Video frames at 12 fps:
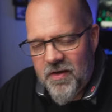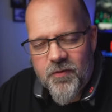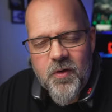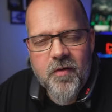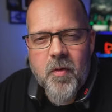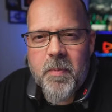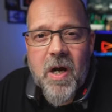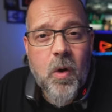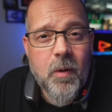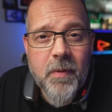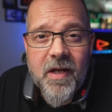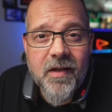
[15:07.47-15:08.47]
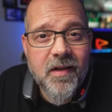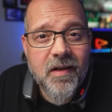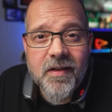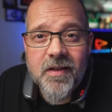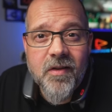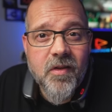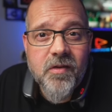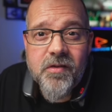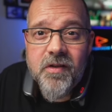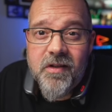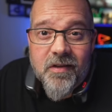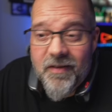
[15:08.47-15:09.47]
if you have a power bank connected to this
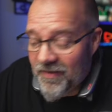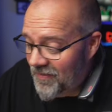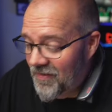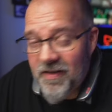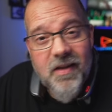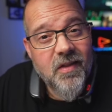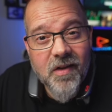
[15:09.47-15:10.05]
thing, you're not gonna need